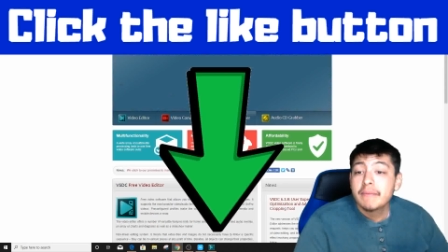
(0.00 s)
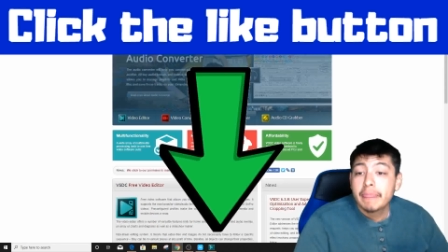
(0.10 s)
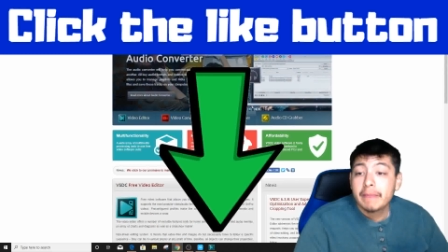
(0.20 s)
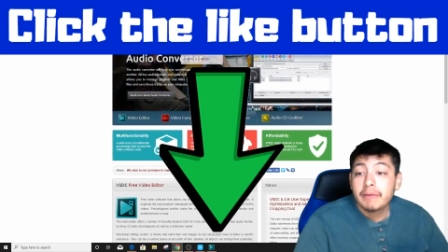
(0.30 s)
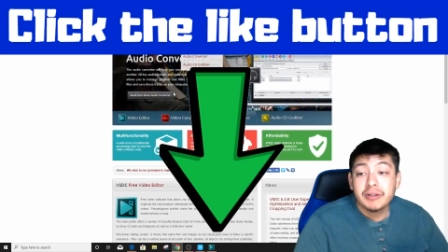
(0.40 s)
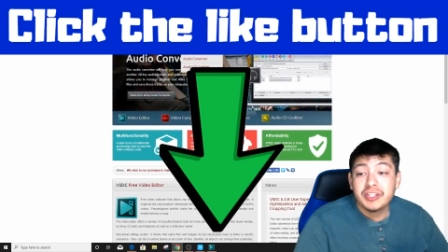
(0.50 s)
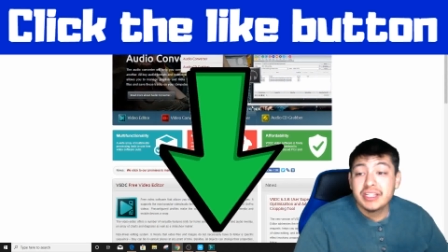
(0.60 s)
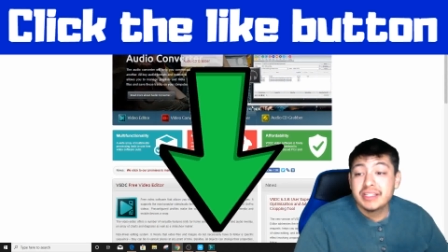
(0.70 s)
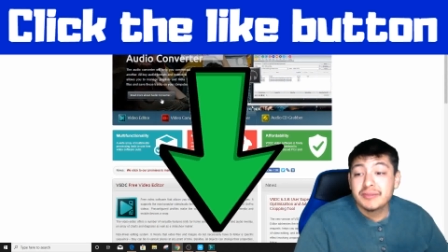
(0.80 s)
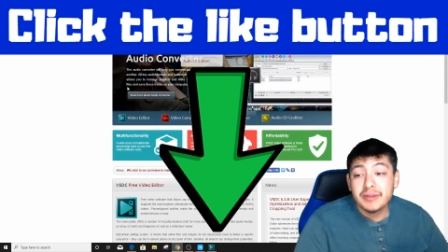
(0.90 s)
which
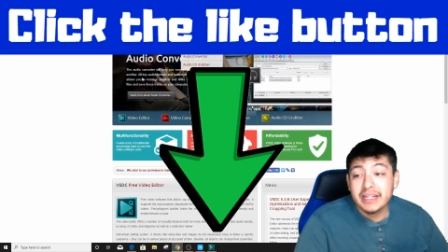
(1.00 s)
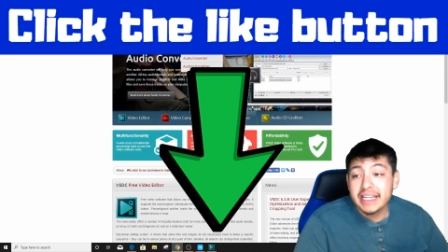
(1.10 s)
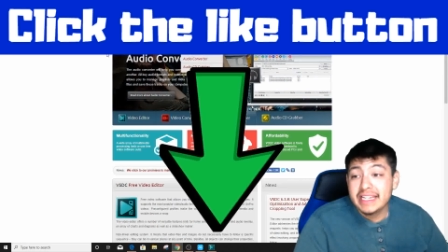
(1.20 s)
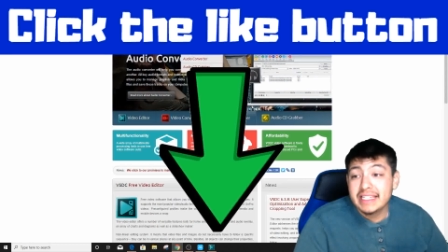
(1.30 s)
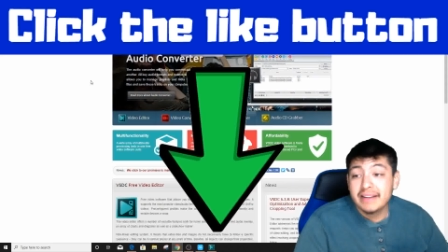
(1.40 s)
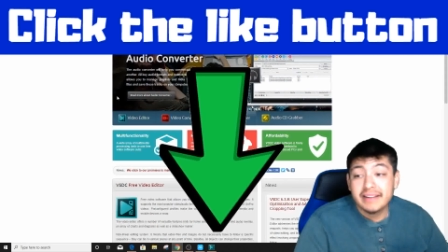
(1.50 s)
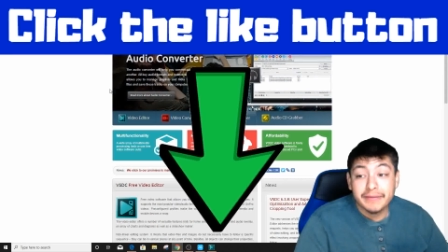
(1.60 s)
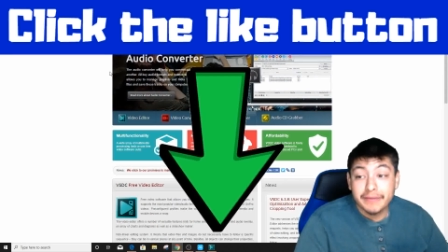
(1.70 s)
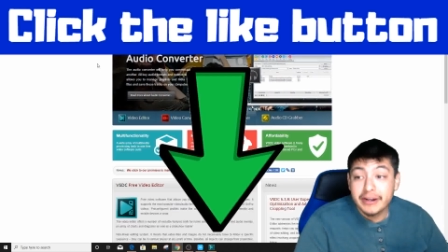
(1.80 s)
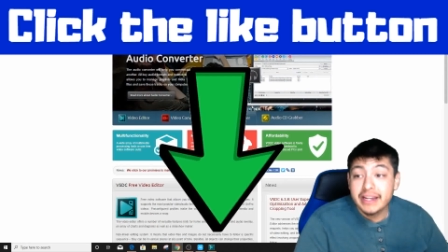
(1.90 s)
is really easy and
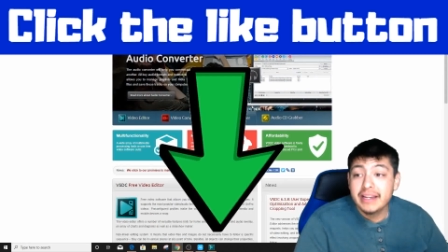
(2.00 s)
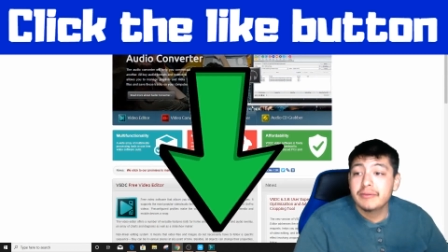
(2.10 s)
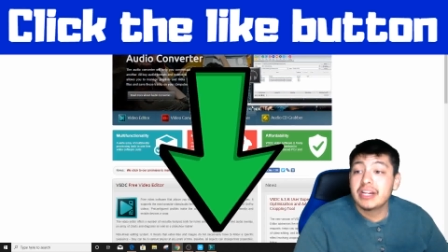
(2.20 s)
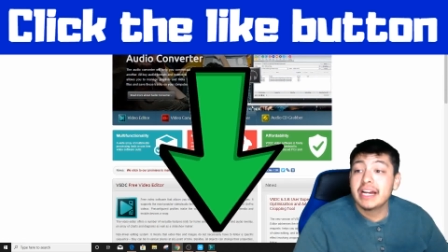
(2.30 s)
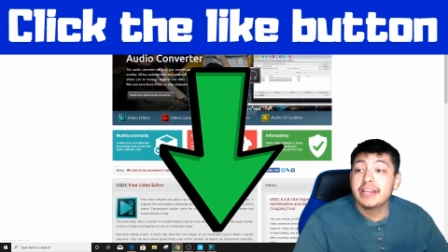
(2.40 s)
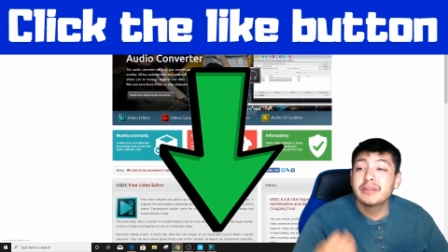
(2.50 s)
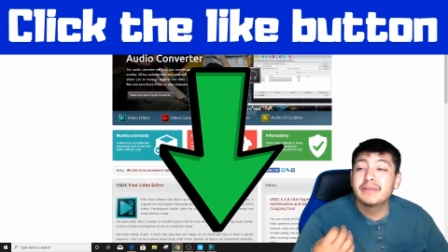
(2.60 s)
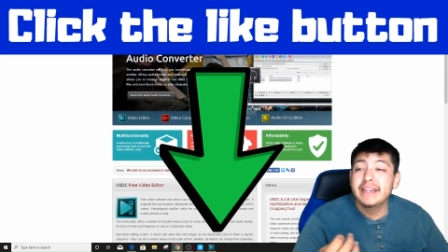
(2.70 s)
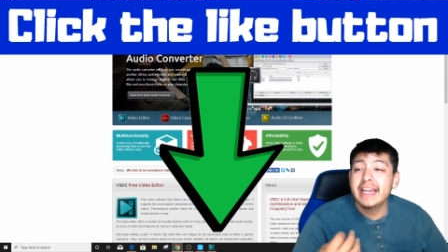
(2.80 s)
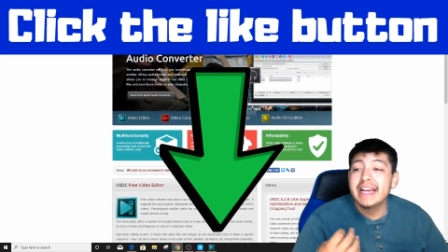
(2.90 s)
free, which I use
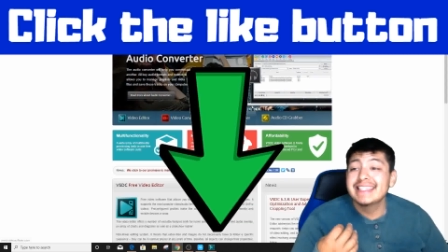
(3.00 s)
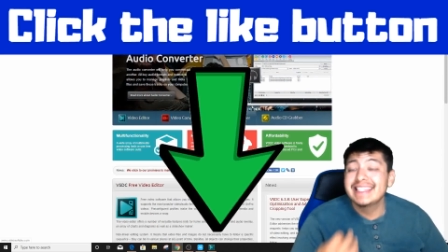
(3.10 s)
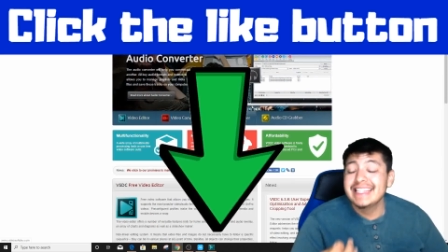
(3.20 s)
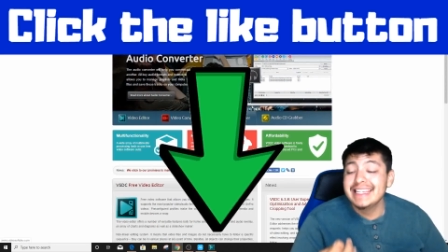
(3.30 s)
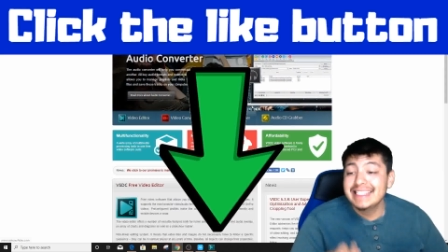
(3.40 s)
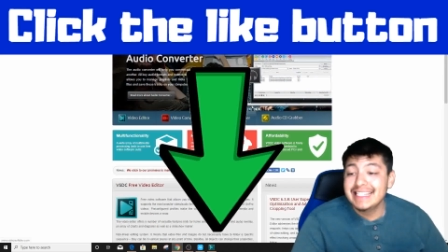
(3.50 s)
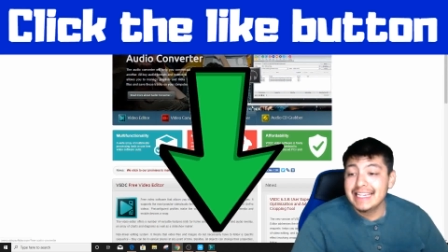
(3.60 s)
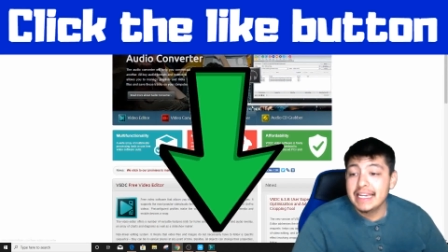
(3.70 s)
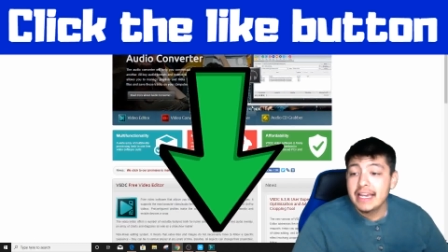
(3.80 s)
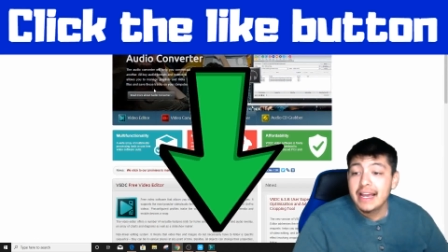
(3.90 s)
V S D
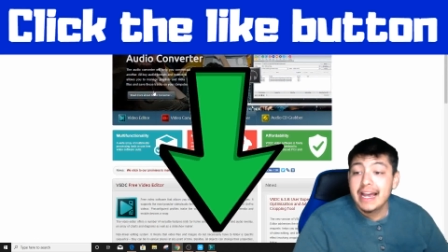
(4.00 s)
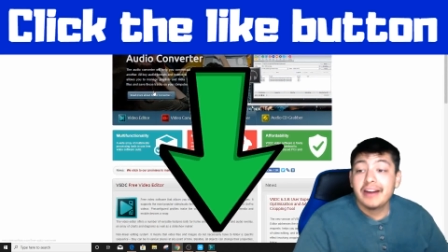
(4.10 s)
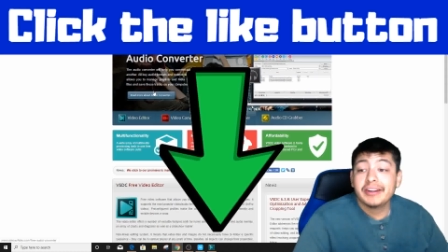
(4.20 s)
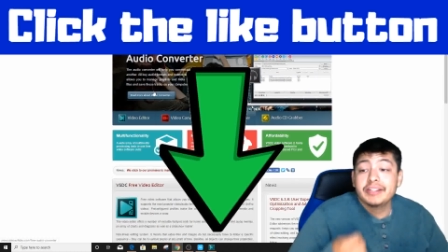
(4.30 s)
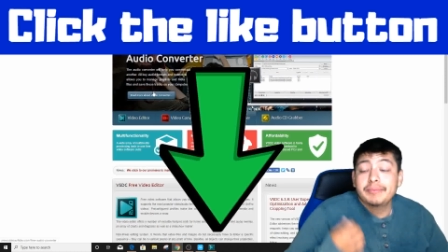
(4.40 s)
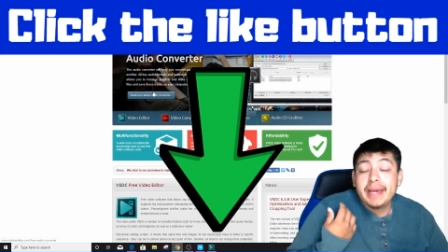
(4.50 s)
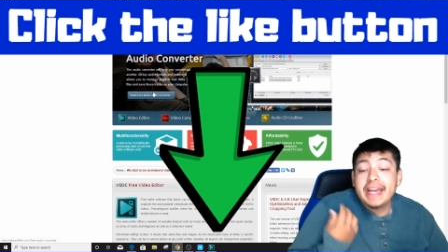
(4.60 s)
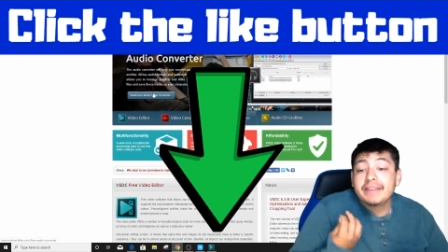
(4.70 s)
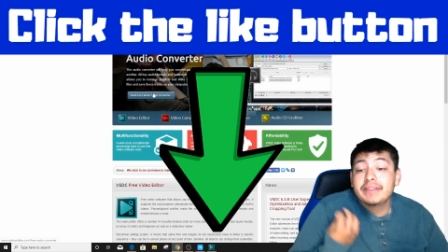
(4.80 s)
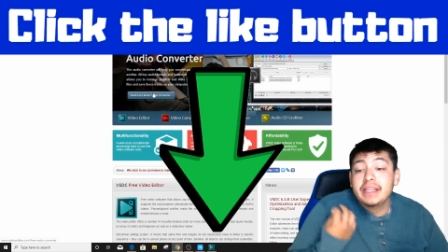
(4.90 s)
C. I already
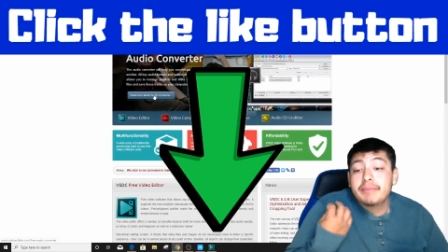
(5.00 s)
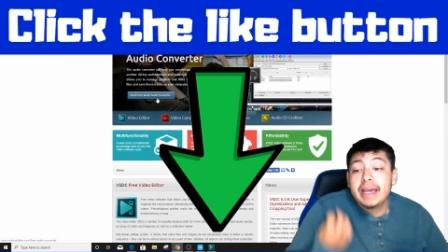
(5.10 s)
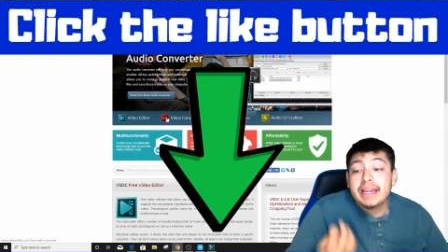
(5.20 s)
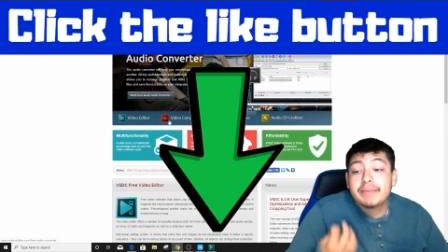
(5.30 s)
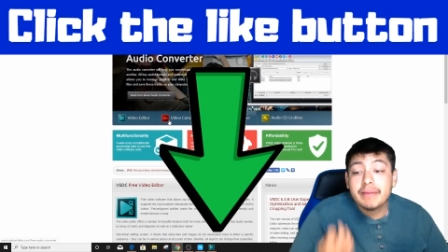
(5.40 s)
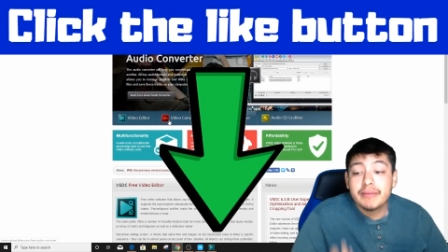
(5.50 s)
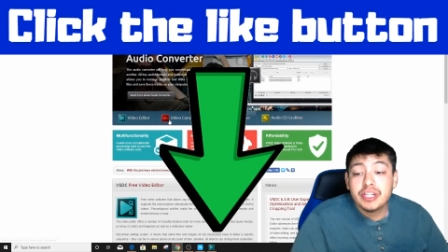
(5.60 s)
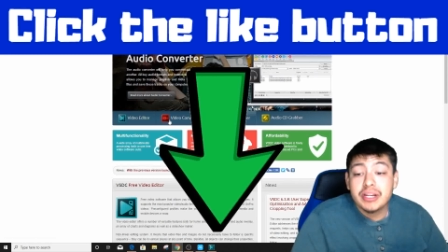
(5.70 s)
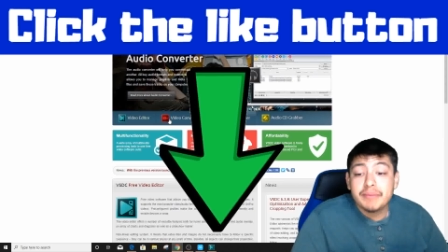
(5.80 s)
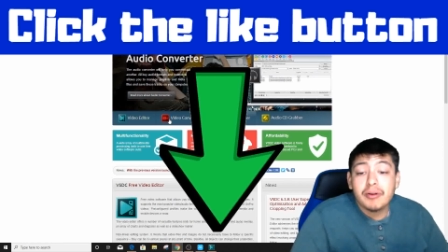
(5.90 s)
paid the paid
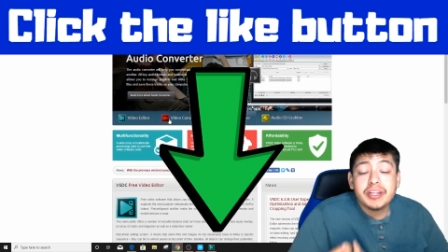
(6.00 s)
membership, or you